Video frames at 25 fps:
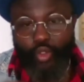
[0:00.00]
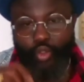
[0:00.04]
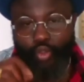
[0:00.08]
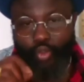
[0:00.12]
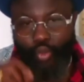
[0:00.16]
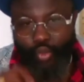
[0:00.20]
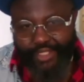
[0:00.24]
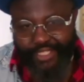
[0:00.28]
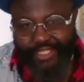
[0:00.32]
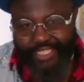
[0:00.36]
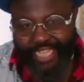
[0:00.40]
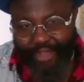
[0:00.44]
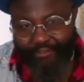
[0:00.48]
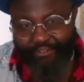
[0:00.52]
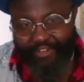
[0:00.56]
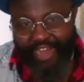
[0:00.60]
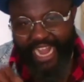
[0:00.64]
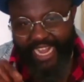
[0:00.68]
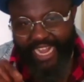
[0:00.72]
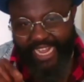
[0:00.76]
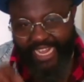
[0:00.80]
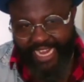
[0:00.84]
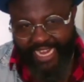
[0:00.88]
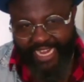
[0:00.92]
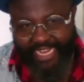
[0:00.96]
to
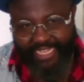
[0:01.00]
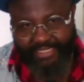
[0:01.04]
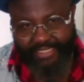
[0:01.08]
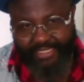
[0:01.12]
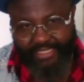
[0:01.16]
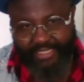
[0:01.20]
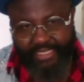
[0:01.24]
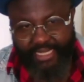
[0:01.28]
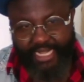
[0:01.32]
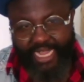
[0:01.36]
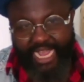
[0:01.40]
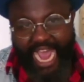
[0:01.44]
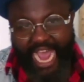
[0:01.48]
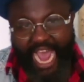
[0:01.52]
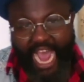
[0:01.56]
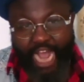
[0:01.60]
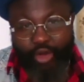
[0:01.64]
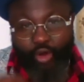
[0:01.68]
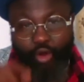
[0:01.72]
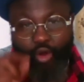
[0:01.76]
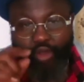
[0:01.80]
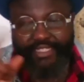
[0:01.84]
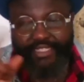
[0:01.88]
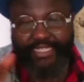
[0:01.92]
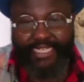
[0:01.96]
several killings
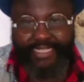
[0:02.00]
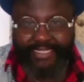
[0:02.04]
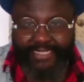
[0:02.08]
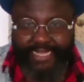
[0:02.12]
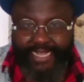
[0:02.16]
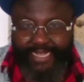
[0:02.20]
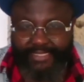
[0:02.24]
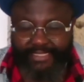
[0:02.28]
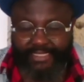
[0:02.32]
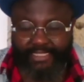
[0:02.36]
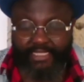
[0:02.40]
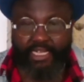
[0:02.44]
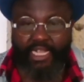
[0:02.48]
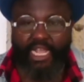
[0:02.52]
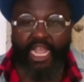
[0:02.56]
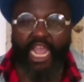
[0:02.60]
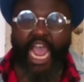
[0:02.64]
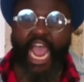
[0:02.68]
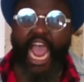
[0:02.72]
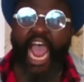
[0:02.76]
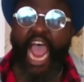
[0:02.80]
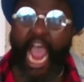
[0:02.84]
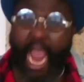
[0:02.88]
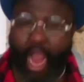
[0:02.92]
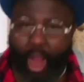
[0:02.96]
across the state.
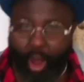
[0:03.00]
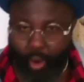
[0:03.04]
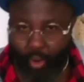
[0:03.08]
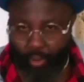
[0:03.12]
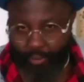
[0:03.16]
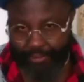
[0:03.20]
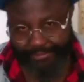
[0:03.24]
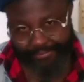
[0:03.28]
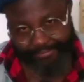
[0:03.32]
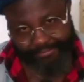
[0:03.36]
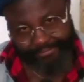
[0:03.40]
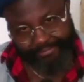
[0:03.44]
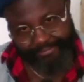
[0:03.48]
How?